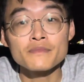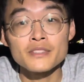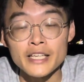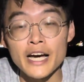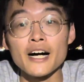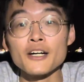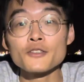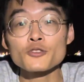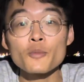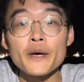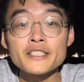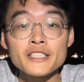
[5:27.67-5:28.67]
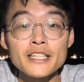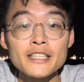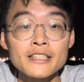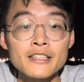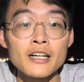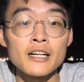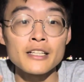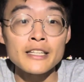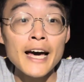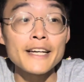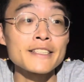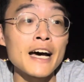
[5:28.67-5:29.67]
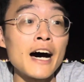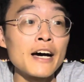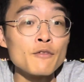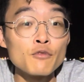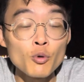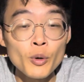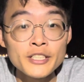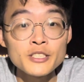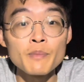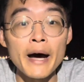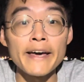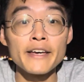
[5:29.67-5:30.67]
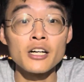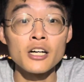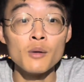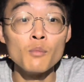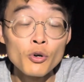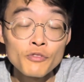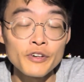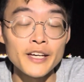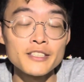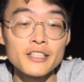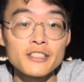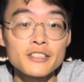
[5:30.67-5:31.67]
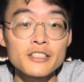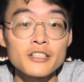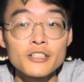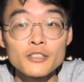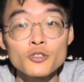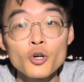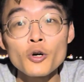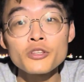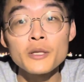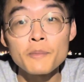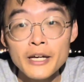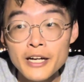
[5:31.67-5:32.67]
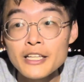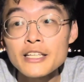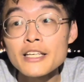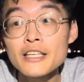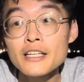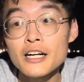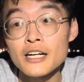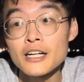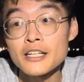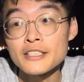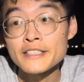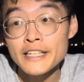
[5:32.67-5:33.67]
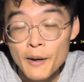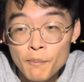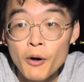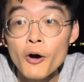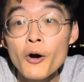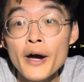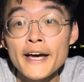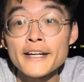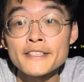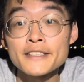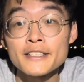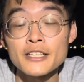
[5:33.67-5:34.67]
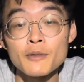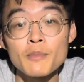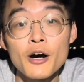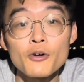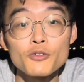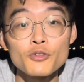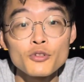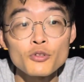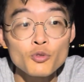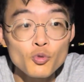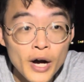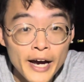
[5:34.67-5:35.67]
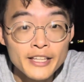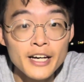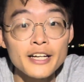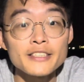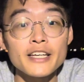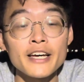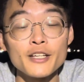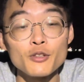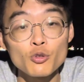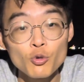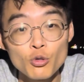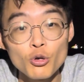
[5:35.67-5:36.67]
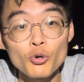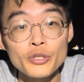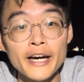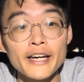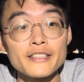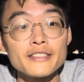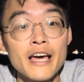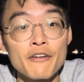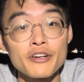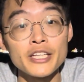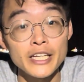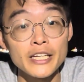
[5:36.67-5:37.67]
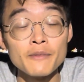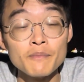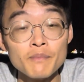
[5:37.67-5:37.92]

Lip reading: Yeah, so basically tides are influenced by moon phases. So typically Singapore has about 2 high tides and 2 low tide every day.